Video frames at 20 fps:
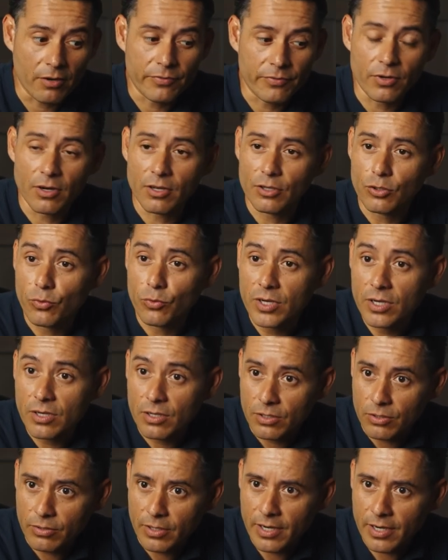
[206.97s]
her out for Halloween
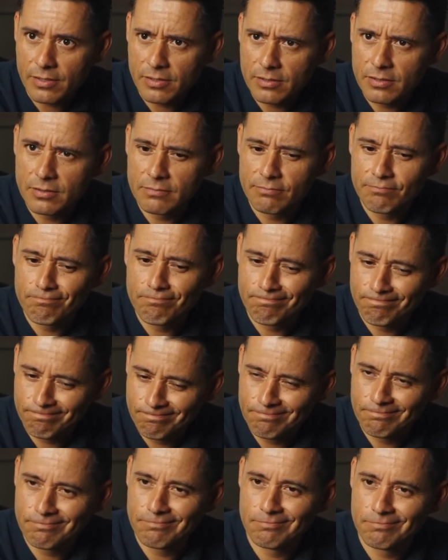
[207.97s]
and you guys
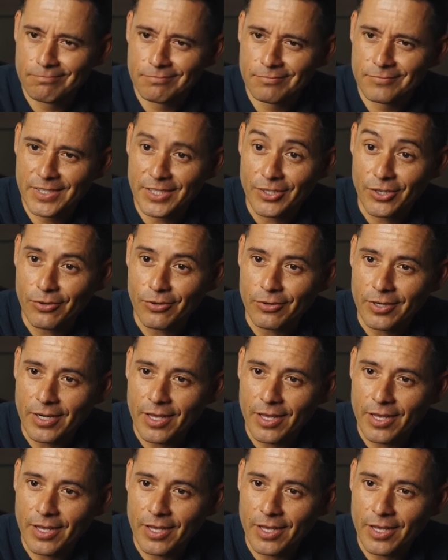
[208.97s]
can go